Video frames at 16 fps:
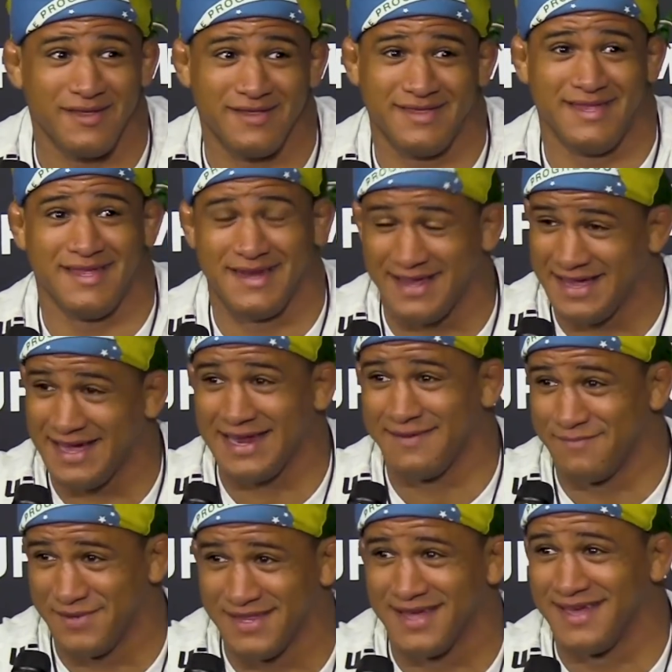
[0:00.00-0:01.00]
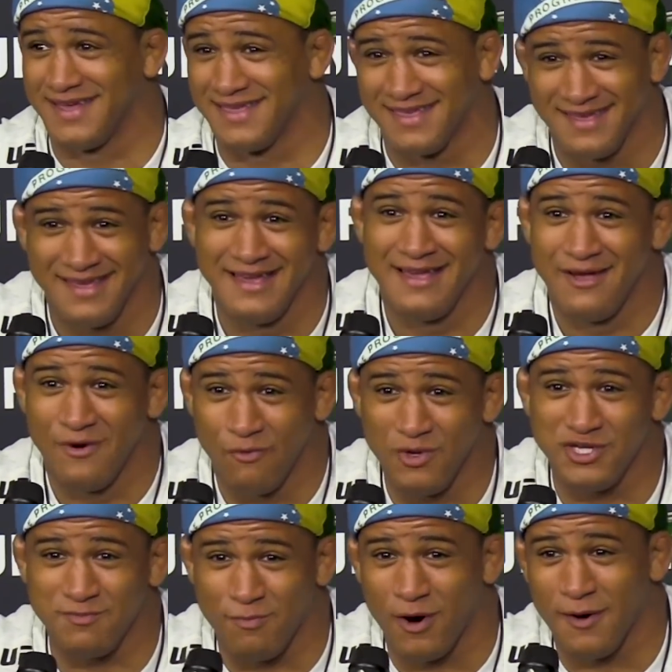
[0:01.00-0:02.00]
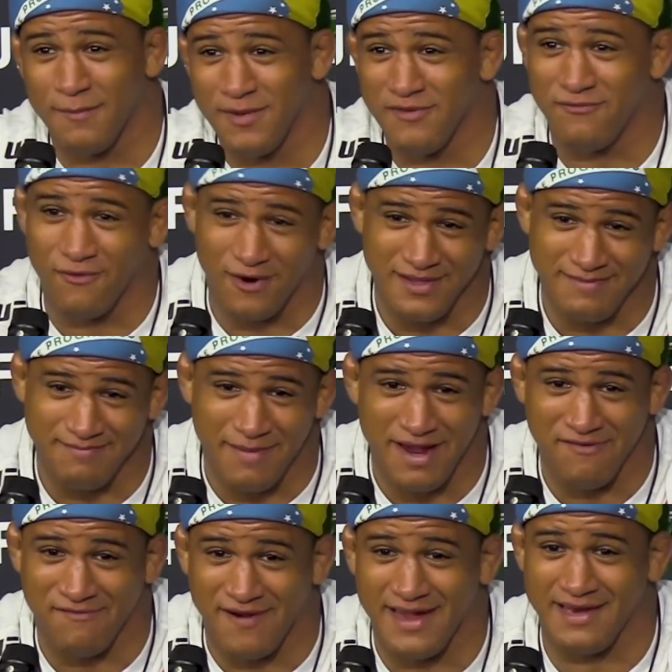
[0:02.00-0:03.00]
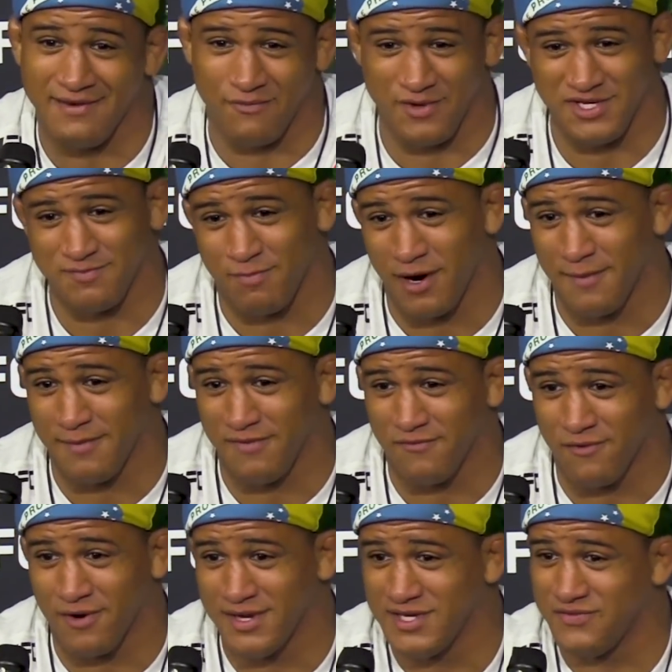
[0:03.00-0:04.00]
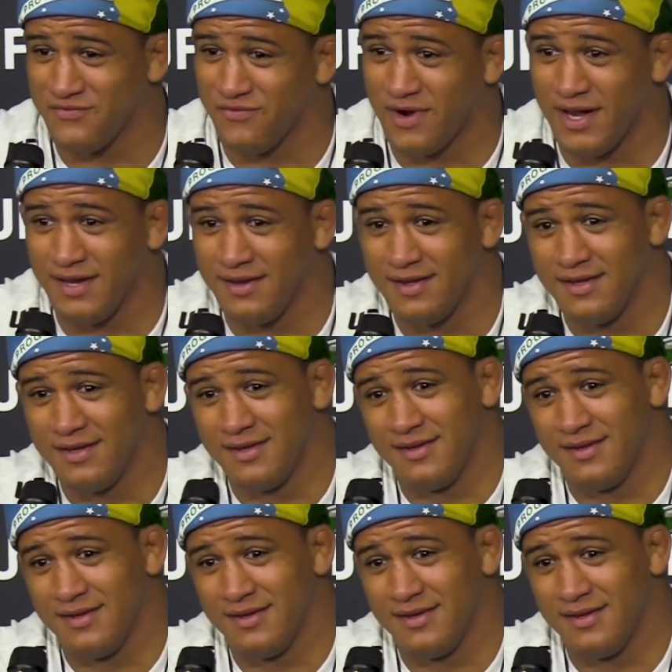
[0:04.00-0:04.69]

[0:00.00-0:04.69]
And then I gotta be like, we spar before my fight, we spar before his fight.